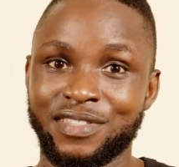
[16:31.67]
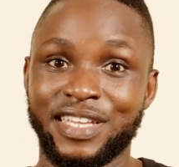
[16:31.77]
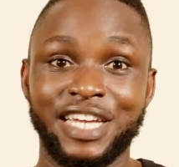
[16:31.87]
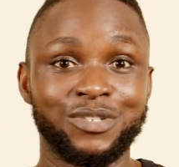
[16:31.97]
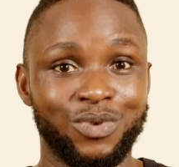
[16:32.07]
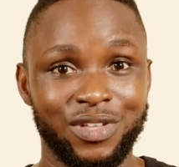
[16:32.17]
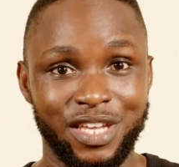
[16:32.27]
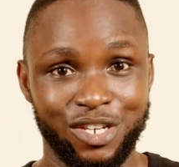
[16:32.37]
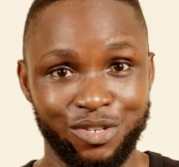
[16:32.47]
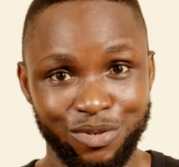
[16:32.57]
guess what they
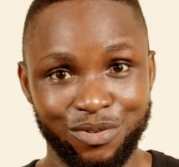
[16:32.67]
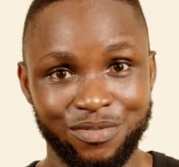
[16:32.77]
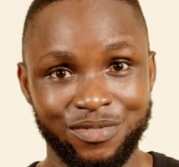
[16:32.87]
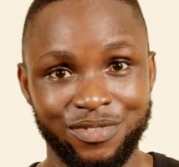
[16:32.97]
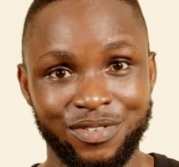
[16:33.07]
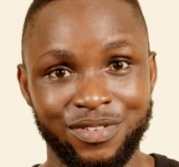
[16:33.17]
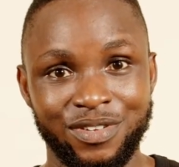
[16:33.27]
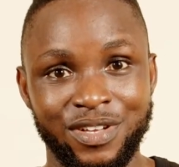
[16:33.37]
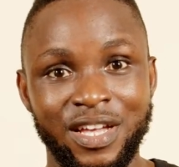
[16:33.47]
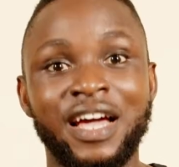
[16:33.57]
do?
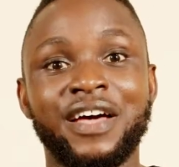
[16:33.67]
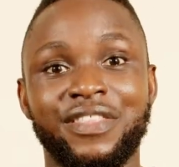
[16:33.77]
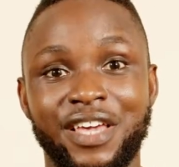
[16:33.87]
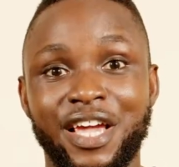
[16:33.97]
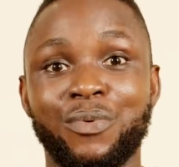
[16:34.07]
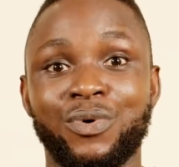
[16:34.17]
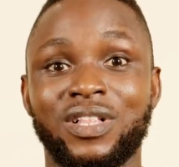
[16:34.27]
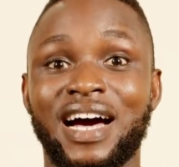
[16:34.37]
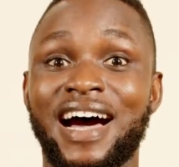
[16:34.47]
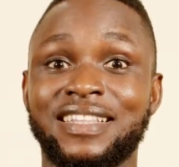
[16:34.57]
They
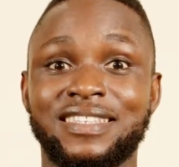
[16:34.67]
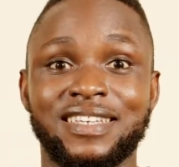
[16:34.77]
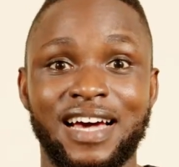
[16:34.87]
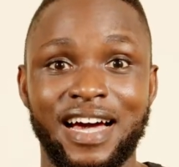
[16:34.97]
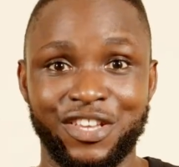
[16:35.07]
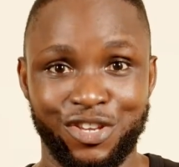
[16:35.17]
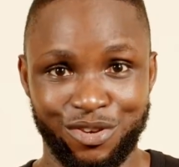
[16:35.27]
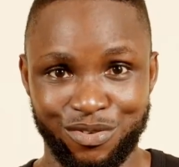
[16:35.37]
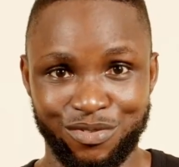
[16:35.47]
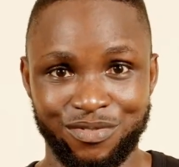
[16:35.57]
will attack
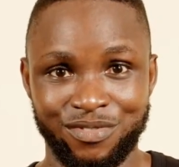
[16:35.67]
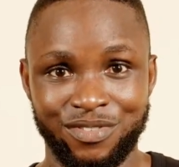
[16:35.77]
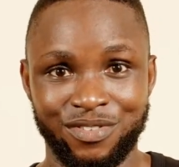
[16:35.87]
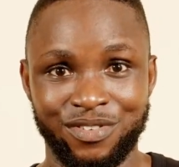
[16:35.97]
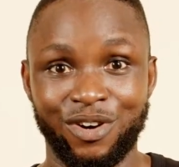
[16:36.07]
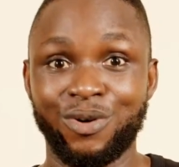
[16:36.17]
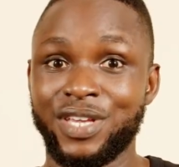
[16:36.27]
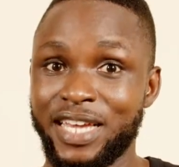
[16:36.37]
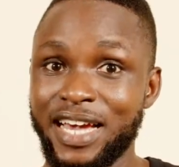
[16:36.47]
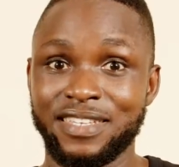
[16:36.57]
you. Oh
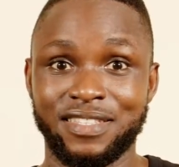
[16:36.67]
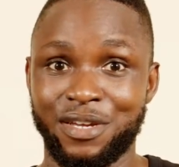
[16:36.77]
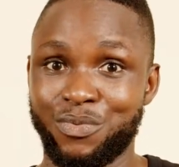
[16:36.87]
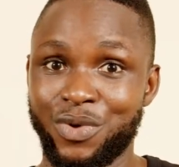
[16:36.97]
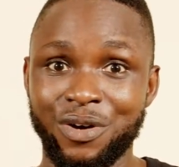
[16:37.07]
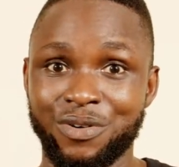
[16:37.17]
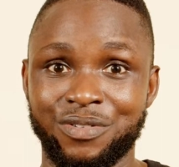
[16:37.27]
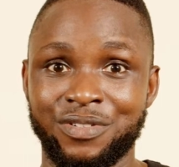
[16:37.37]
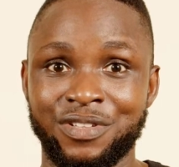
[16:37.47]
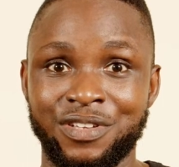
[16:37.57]
yes, they
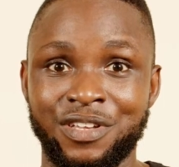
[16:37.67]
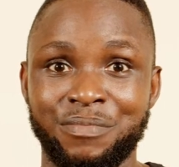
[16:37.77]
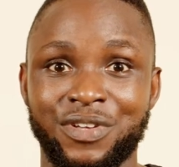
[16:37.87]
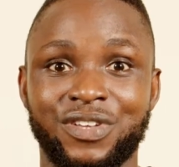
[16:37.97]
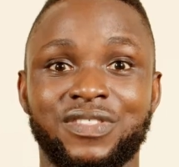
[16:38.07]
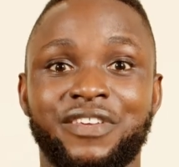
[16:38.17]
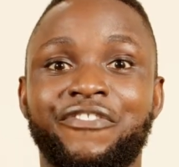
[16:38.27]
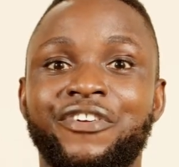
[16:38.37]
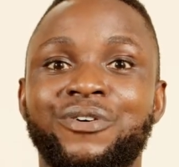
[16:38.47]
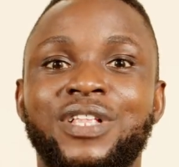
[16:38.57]
will, because they
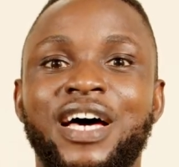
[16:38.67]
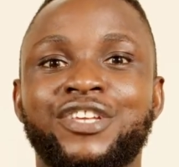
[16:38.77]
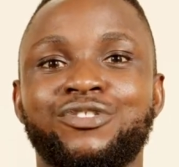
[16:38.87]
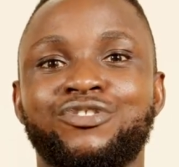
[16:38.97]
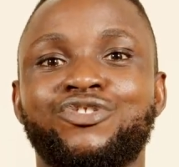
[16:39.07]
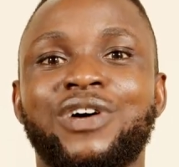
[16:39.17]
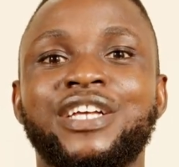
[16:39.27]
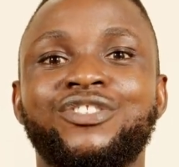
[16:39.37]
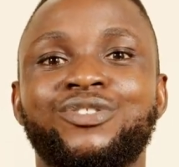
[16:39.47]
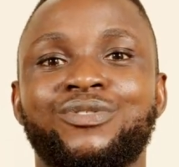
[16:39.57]
feel like you're
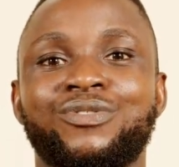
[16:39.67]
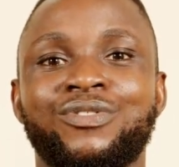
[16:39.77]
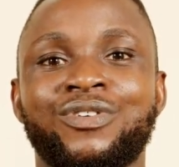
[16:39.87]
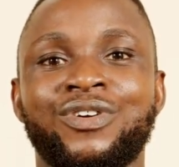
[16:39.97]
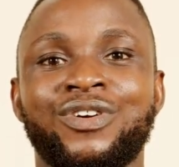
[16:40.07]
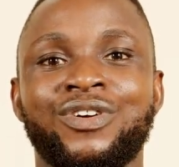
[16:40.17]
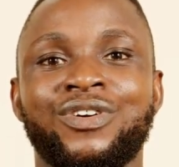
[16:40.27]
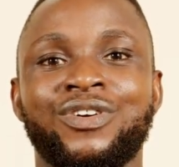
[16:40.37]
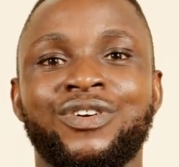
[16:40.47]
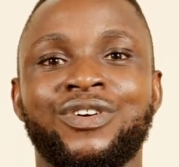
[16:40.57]
trying to
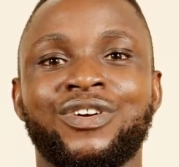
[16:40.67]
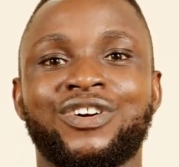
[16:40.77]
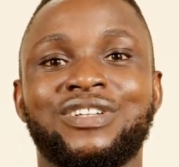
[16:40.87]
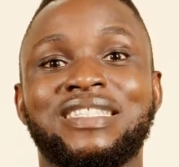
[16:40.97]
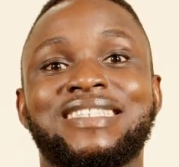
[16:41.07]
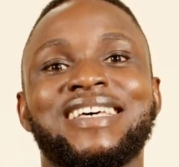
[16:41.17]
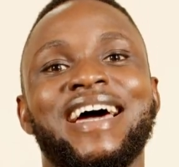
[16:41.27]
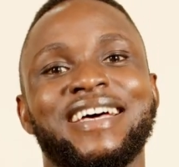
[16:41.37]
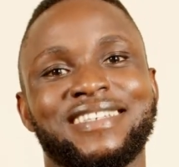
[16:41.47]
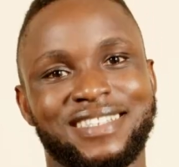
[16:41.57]

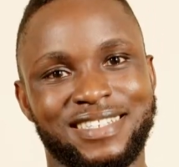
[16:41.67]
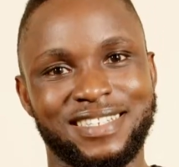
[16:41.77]
contest